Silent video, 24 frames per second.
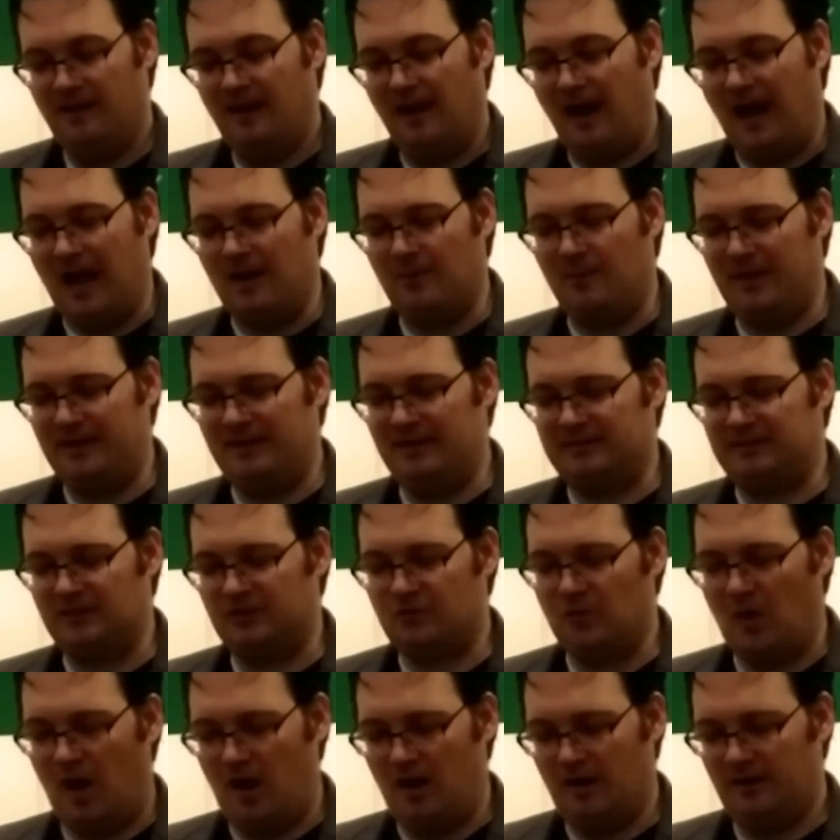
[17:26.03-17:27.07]
"Eyewitness
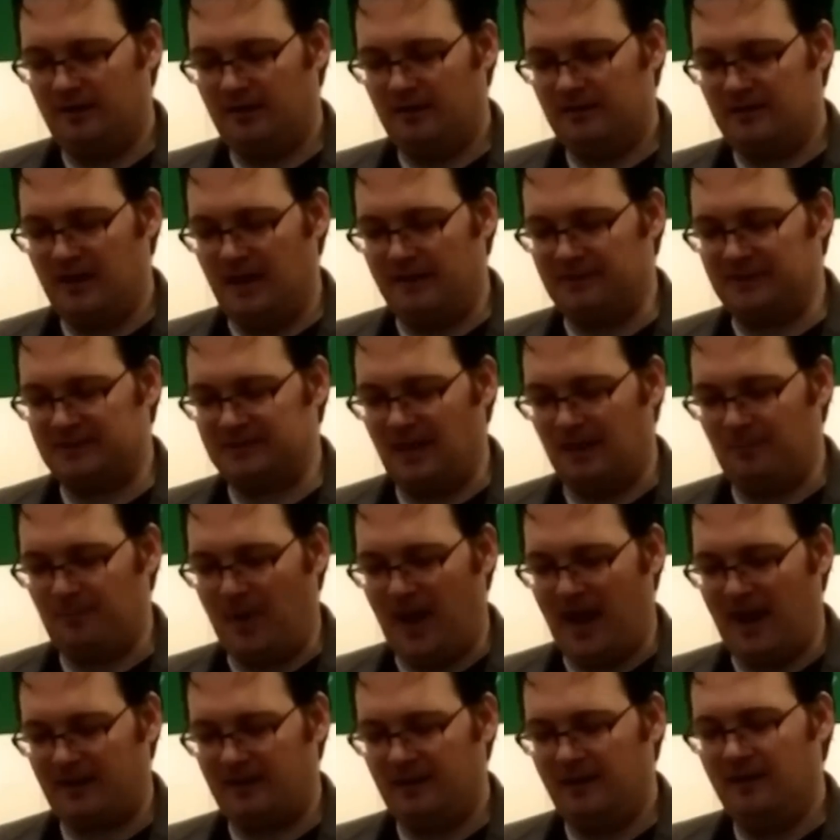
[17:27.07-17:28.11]
is wrong," Davis sent
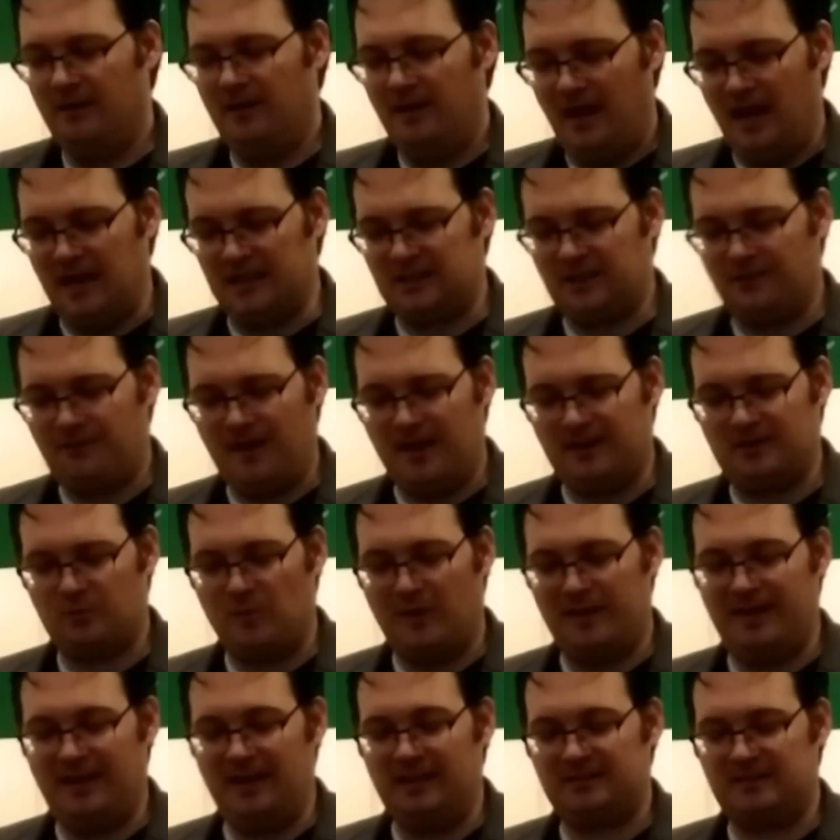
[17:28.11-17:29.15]
back. "Estevez
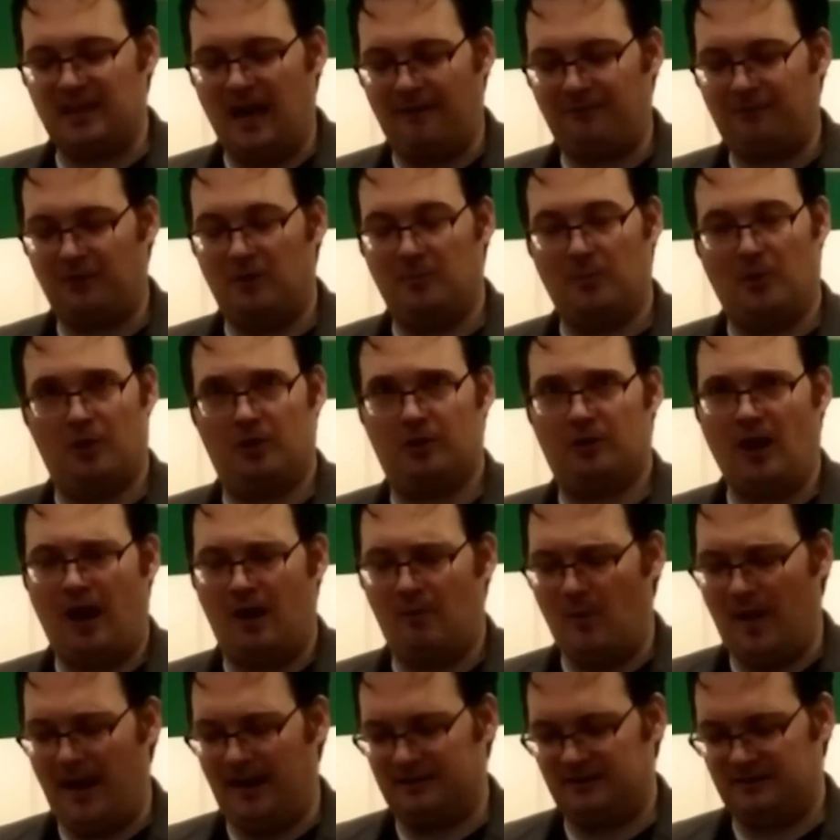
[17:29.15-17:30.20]
went east after the murder, not
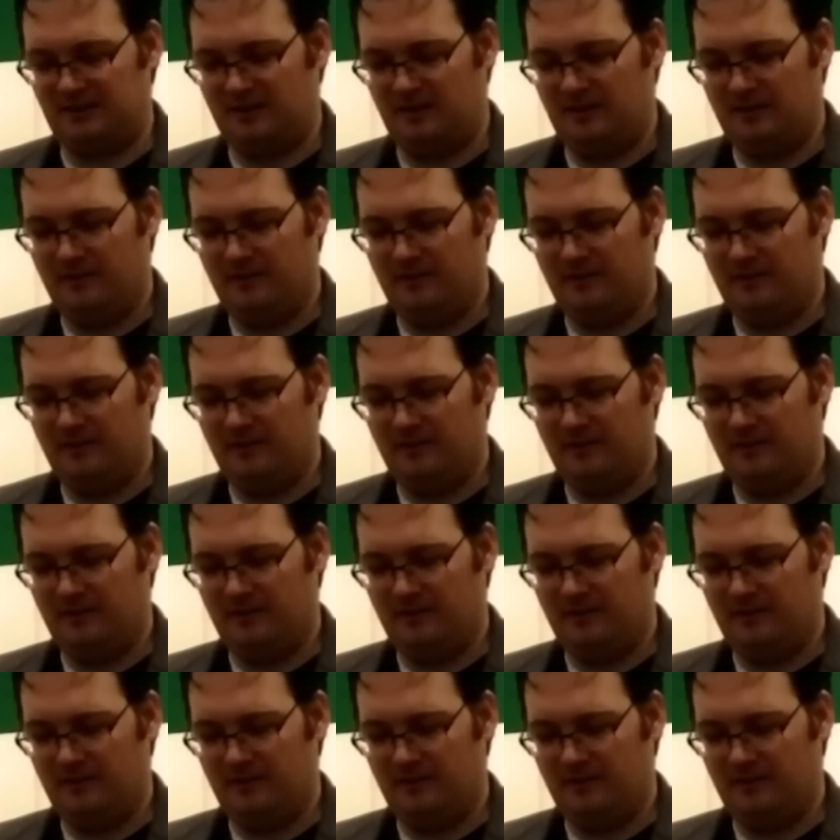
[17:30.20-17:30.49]
west."